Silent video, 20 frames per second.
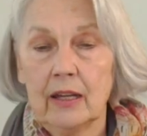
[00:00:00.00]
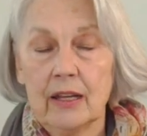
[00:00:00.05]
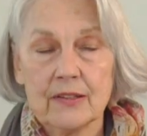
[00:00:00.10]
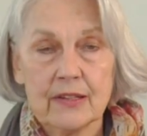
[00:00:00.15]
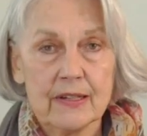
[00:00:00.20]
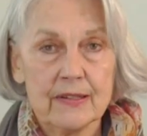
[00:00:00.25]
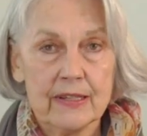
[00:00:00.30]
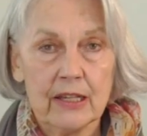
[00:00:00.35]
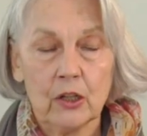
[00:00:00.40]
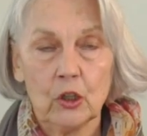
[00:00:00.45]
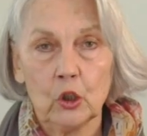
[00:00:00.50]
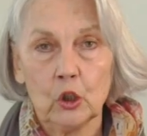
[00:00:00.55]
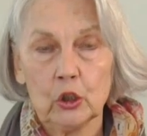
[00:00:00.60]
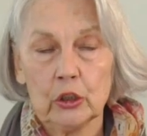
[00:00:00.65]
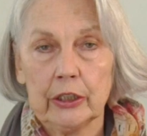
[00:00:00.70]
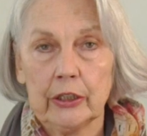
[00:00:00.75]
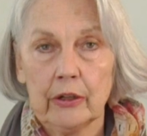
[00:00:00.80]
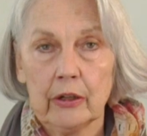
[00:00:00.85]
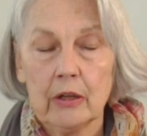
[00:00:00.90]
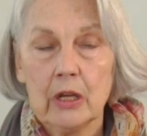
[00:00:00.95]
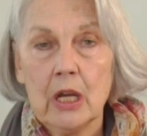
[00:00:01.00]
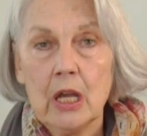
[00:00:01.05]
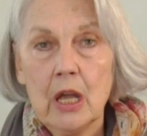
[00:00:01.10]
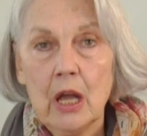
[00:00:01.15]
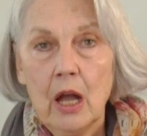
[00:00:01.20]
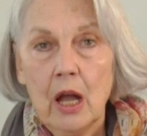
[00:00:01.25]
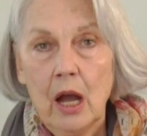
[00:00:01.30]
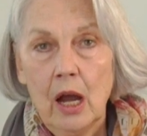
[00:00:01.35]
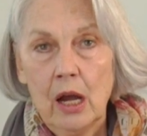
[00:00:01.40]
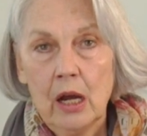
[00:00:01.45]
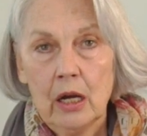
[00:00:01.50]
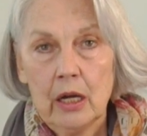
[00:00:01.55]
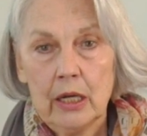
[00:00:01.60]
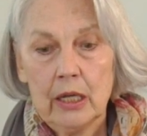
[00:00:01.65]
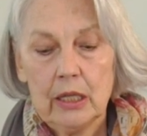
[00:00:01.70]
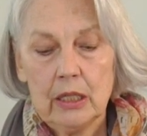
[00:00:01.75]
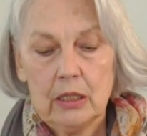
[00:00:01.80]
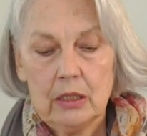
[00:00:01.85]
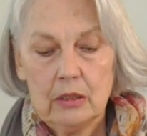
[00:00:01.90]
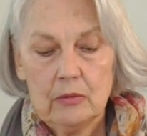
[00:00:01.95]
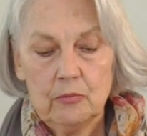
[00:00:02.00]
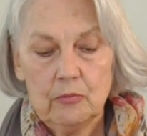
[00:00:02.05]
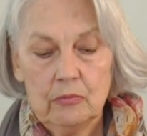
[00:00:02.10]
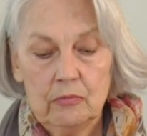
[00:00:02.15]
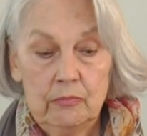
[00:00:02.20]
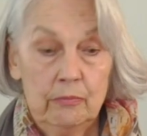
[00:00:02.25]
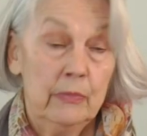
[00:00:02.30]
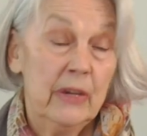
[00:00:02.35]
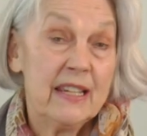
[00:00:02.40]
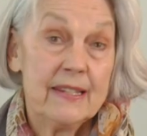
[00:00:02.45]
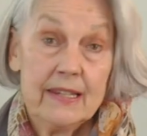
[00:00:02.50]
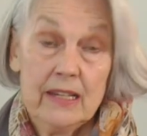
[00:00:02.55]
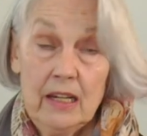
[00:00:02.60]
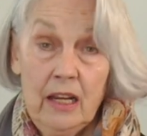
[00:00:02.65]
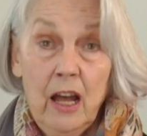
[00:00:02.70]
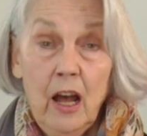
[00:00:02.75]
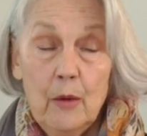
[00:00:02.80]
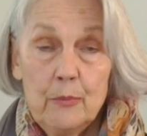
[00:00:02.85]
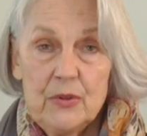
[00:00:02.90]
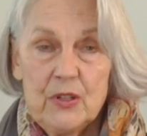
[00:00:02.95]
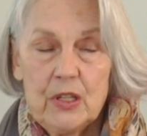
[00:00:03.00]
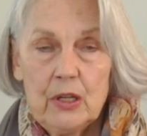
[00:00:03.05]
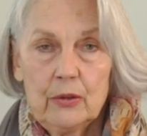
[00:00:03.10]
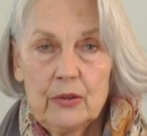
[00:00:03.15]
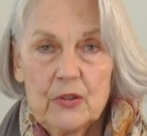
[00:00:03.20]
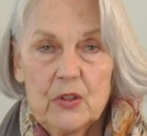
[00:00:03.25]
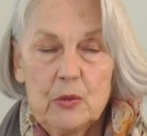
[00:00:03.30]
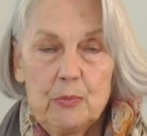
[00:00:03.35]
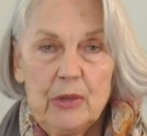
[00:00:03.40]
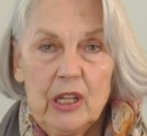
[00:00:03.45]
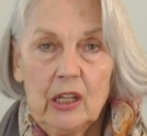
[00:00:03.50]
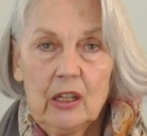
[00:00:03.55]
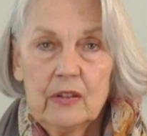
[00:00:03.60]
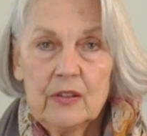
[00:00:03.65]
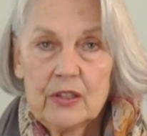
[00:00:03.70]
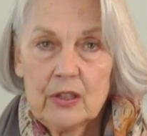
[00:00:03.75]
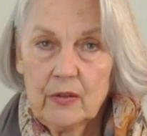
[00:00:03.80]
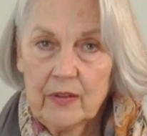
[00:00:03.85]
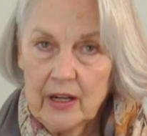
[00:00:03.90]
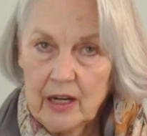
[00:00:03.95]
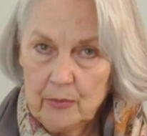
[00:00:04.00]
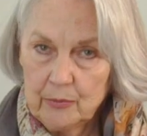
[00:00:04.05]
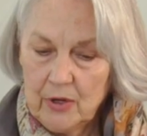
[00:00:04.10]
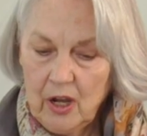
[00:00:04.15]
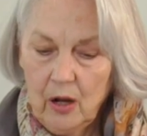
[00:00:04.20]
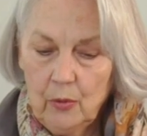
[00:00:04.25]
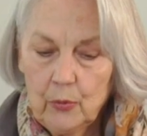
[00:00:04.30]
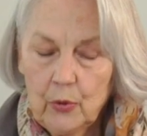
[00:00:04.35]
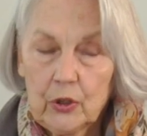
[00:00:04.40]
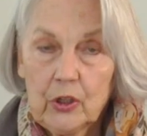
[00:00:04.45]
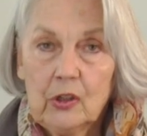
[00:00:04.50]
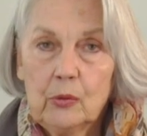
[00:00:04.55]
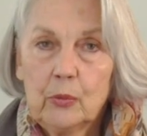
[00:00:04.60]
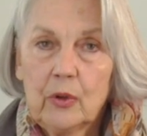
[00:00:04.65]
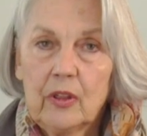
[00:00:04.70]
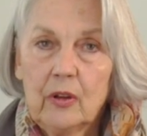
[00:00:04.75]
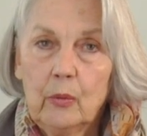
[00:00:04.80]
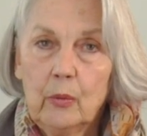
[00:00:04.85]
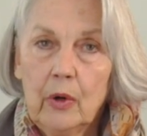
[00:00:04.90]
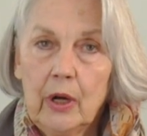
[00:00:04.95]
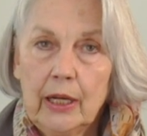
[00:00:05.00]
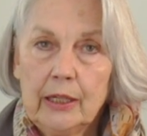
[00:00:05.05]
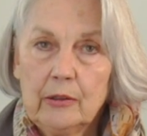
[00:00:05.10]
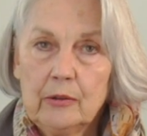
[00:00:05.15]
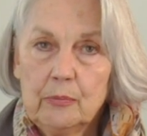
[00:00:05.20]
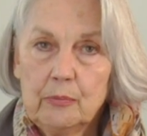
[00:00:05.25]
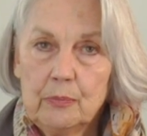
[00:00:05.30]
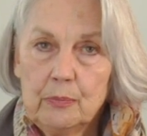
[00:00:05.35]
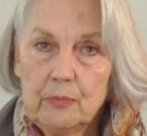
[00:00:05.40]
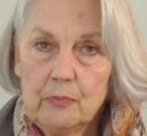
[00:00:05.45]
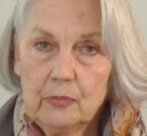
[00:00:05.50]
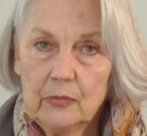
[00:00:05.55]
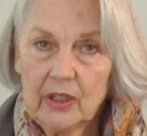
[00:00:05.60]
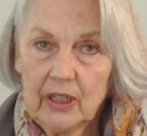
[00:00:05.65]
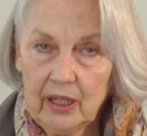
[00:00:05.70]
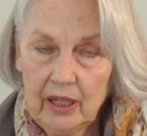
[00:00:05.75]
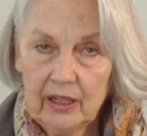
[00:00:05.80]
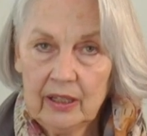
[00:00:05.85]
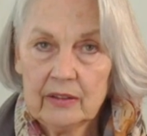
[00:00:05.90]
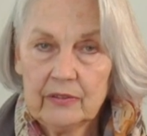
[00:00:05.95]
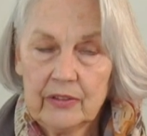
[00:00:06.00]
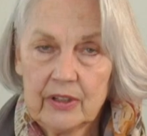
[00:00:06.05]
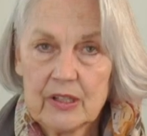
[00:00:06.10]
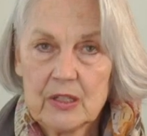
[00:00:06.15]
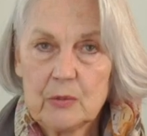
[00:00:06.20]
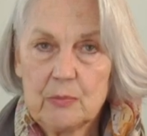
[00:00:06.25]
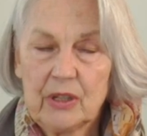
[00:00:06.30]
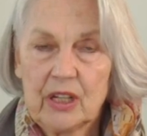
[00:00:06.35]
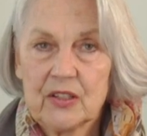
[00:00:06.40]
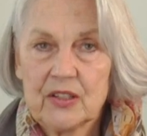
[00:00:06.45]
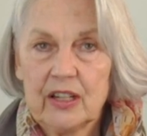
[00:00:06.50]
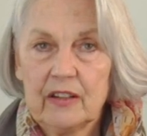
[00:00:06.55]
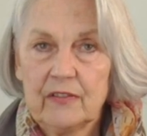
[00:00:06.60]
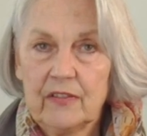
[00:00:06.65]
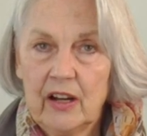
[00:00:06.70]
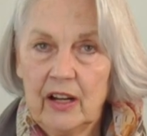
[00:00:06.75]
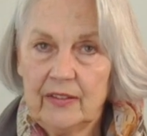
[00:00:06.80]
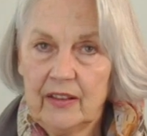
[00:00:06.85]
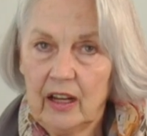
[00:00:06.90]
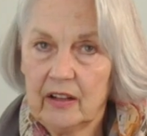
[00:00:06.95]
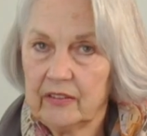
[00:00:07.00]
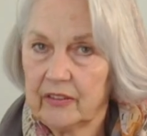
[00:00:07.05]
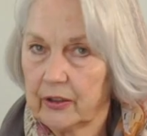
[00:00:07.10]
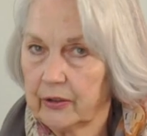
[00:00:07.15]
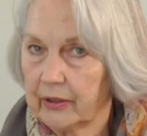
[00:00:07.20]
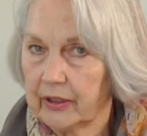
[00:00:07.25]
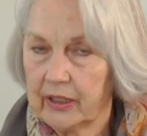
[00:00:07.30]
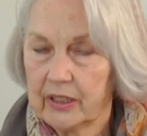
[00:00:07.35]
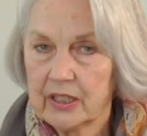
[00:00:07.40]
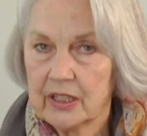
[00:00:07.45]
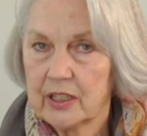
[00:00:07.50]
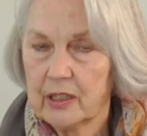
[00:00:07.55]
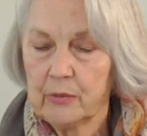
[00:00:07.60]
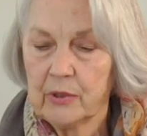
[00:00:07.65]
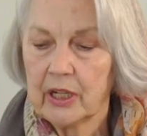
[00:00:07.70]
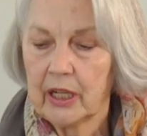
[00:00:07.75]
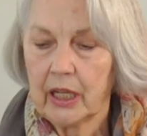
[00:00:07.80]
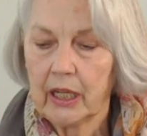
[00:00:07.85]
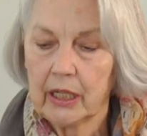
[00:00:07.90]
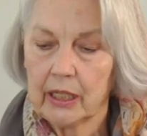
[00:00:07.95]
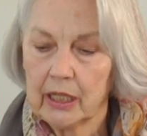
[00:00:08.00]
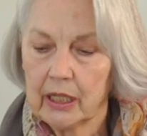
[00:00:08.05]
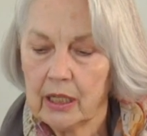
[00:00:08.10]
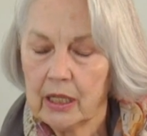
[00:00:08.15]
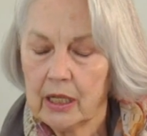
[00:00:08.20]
as I said earlier, I mess it up, so to speak, so that I'm not working with a white canvas, because I find that very intimidating.